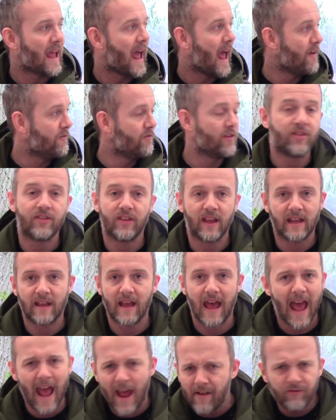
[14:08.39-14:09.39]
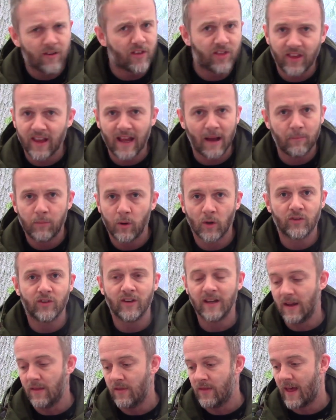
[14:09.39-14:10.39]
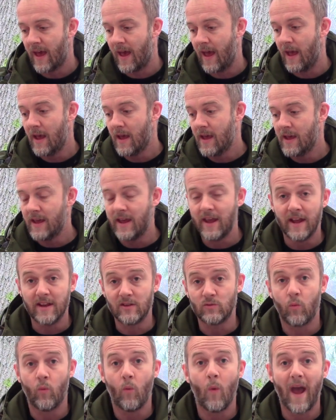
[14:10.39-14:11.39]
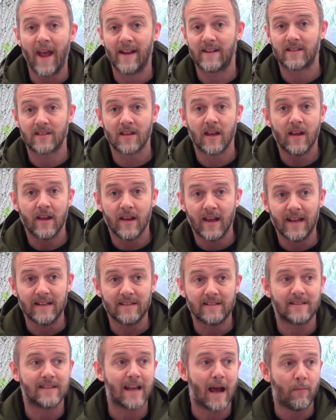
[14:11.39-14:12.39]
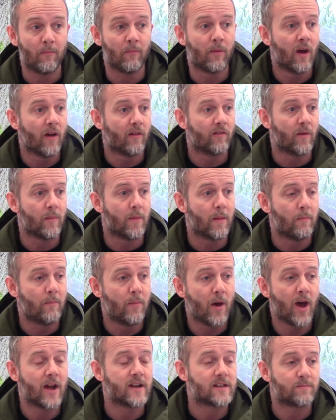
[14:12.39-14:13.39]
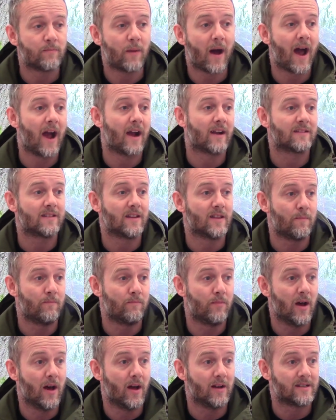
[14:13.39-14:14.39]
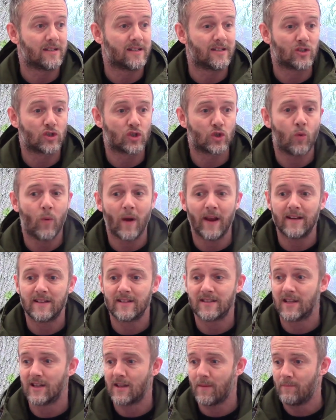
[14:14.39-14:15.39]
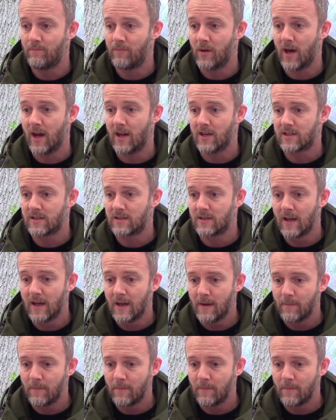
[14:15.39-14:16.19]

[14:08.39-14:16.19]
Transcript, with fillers: Everything, everything I'm putting in there is wet, is damp, from the birch bark to the birch twigs to the birch